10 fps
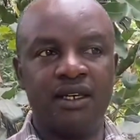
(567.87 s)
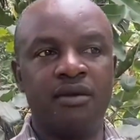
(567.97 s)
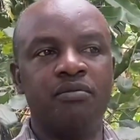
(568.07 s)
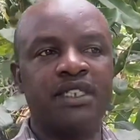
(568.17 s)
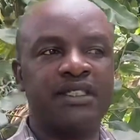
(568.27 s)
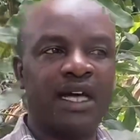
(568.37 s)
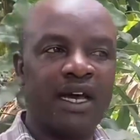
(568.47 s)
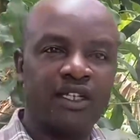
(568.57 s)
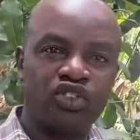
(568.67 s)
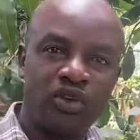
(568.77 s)

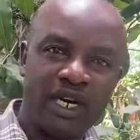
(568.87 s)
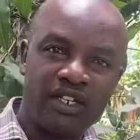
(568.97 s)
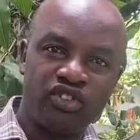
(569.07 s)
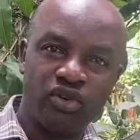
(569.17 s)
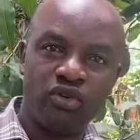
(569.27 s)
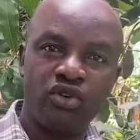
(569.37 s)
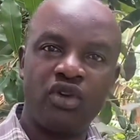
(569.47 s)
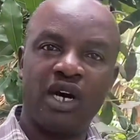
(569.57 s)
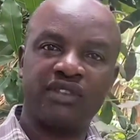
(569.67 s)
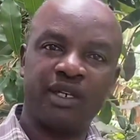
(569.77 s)
Mr. So-and-so,
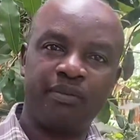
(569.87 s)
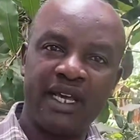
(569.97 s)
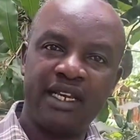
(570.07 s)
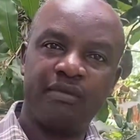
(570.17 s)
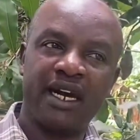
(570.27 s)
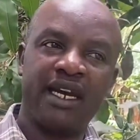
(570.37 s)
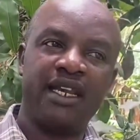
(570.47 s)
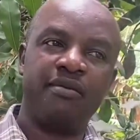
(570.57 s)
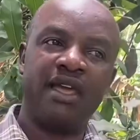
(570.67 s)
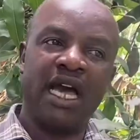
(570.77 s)
you have supplied
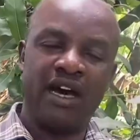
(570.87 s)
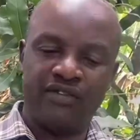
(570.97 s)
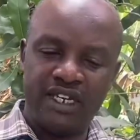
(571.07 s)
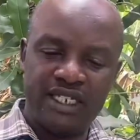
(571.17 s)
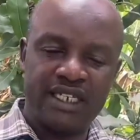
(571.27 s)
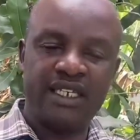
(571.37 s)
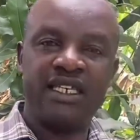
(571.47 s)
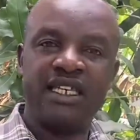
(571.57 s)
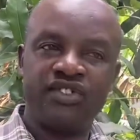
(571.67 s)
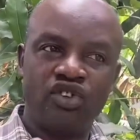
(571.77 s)
macadamia, have eaten,
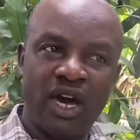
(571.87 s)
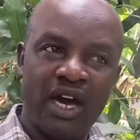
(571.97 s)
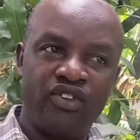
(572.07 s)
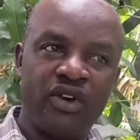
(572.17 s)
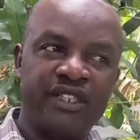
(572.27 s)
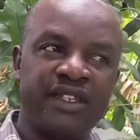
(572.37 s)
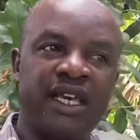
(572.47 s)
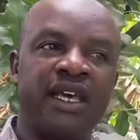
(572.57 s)
here is your address.